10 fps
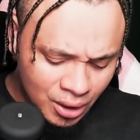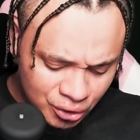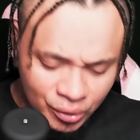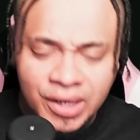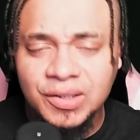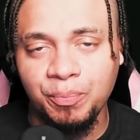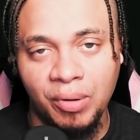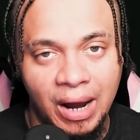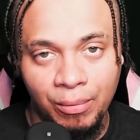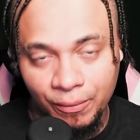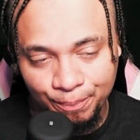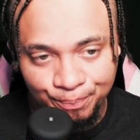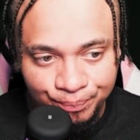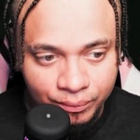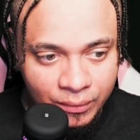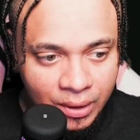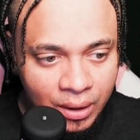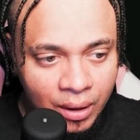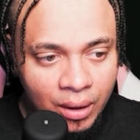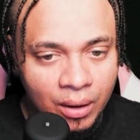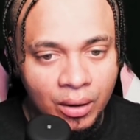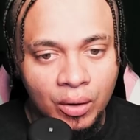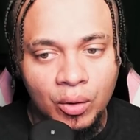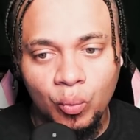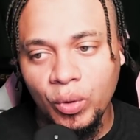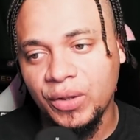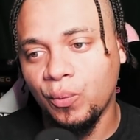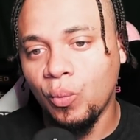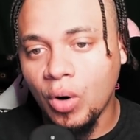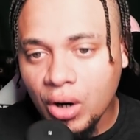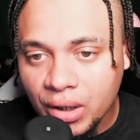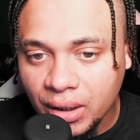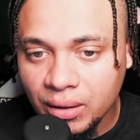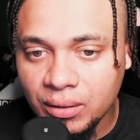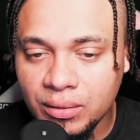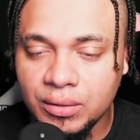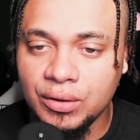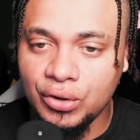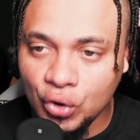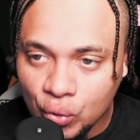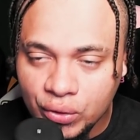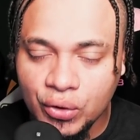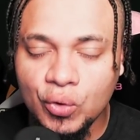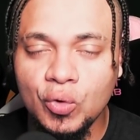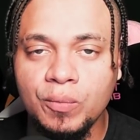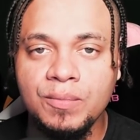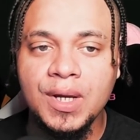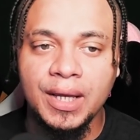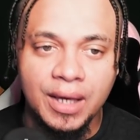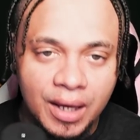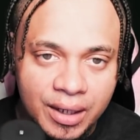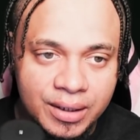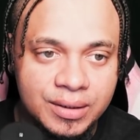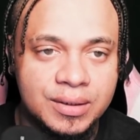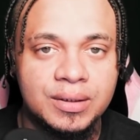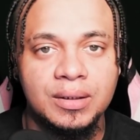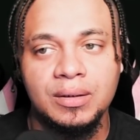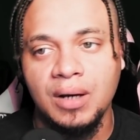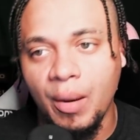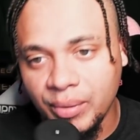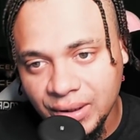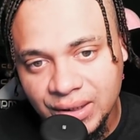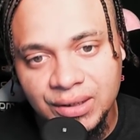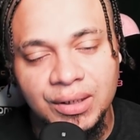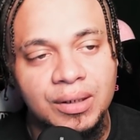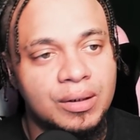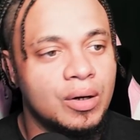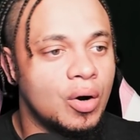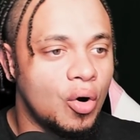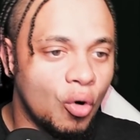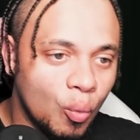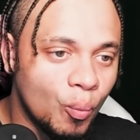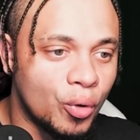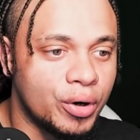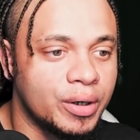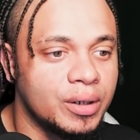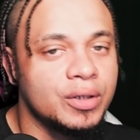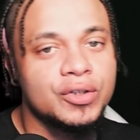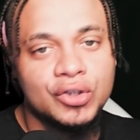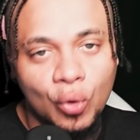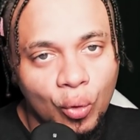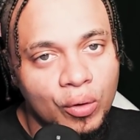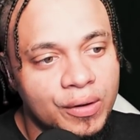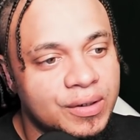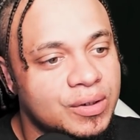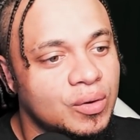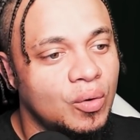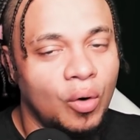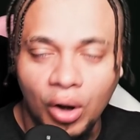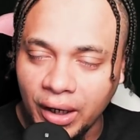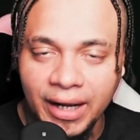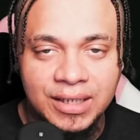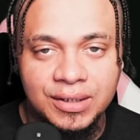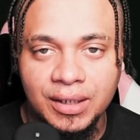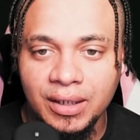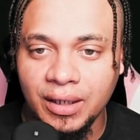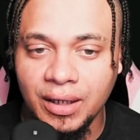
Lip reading: So here's the problem. With work, YouTube, kids, competition, homework, chores, all of that shit,